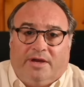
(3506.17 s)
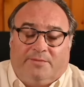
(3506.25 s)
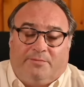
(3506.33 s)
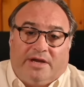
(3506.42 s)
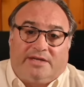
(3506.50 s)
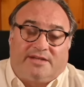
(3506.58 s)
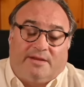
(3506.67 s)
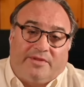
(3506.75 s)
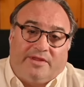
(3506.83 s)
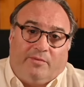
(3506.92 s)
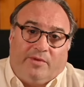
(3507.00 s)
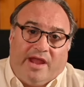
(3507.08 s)
but it, but it's
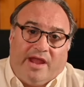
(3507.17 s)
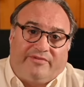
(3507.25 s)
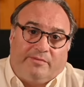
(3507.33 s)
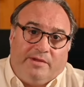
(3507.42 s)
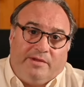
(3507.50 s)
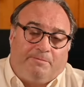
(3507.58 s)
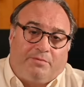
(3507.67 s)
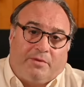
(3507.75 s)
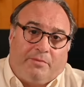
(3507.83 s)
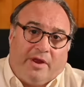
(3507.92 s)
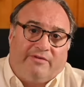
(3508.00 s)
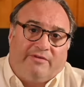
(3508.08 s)
something that we have to be
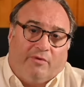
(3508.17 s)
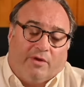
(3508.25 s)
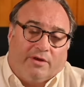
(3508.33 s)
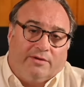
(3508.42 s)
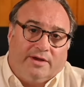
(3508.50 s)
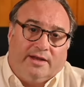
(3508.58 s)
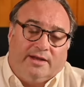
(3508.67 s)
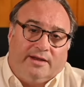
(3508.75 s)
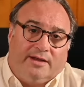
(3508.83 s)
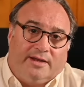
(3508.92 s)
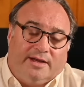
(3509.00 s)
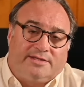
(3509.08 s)
prepared for,
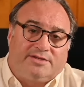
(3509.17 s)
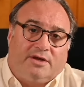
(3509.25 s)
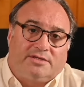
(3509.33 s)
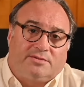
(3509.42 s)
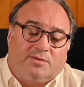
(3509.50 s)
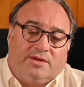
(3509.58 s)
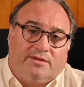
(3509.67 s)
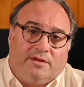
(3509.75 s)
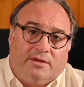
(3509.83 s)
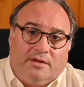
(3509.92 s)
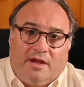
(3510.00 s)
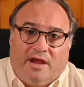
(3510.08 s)
and it starts
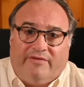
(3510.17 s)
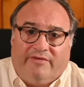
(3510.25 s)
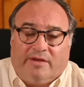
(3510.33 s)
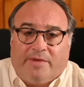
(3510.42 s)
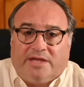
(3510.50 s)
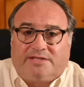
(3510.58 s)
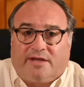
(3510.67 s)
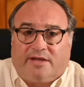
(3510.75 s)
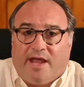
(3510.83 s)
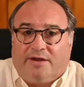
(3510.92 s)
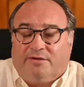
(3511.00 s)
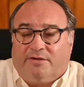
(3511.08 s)
with having a
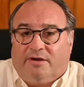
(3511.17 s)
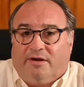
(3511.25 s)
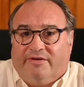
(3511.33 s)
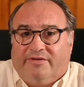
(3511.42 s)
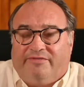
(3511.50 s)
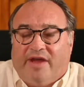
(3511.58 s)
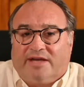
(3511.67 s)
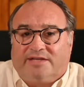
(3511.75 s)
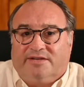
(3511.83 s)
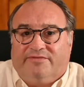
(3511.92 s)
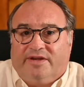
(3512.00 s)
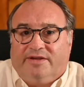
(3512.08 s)
basic handle of the
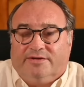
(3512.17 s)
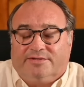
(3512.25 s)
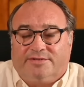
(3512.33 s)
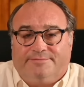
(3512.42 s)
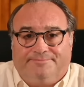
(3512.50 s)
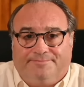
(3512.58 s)
facts and figures.